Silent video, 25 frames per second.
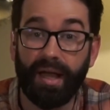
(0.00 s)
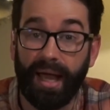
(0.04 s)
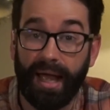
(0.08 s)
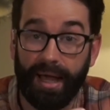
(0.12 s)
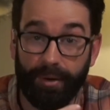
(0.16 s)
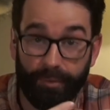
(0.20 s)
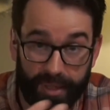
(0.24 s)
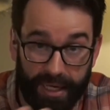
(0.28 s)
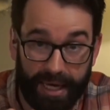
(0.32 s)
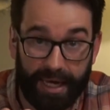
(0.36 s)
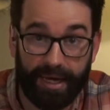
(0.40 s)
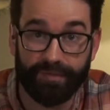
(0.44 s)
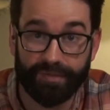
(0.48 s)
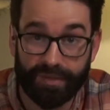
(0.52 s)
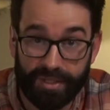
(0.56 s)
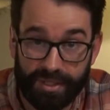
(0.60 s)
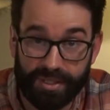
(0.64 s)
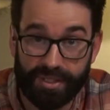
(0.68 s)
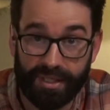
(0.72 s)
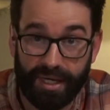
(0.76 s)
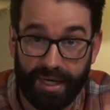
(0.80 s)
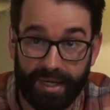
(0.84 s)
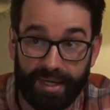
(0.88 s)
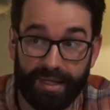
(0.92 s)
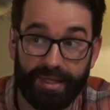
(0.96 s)
I would have to
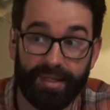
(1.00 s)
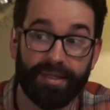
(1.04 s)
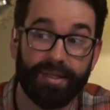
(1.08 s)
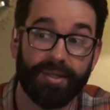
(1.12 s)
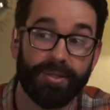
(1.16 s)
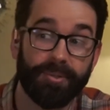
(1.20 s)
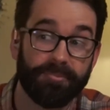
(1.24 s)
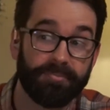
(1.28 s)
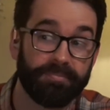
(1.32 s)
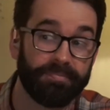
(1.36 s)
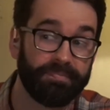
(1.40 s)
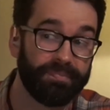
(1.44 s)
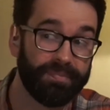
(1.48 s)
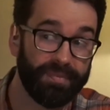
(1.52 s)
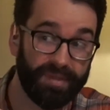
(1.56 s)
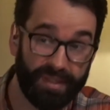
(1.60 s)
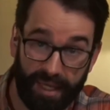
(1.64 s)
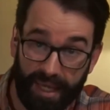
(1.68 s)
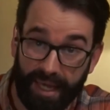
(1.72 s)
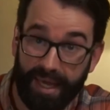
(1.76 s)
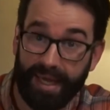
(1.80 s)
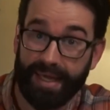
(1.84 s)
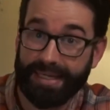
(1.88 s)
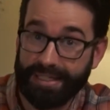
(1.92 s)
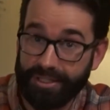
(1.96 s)
say,
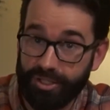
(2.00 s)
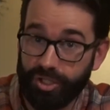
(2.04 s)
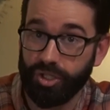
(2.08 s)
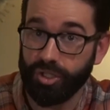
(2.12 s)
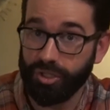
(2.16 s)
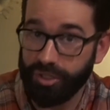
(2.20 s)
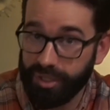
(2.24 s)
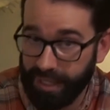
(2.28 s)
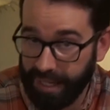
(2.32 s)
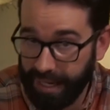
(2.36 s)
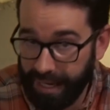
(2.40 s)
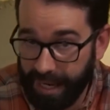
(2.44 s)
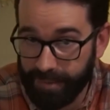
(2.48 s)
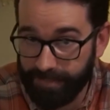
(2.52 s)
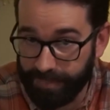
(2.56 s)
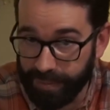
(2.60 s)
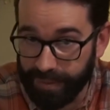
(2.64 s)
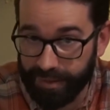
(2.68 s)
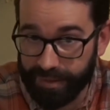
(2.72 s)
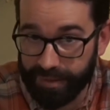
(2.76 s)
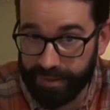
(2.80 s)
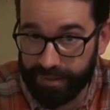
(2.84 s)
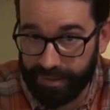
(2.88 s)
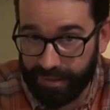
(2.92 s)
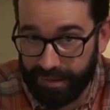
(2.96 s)
yeah, it could
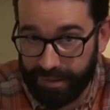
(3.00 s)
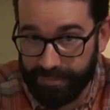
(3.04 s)
happen.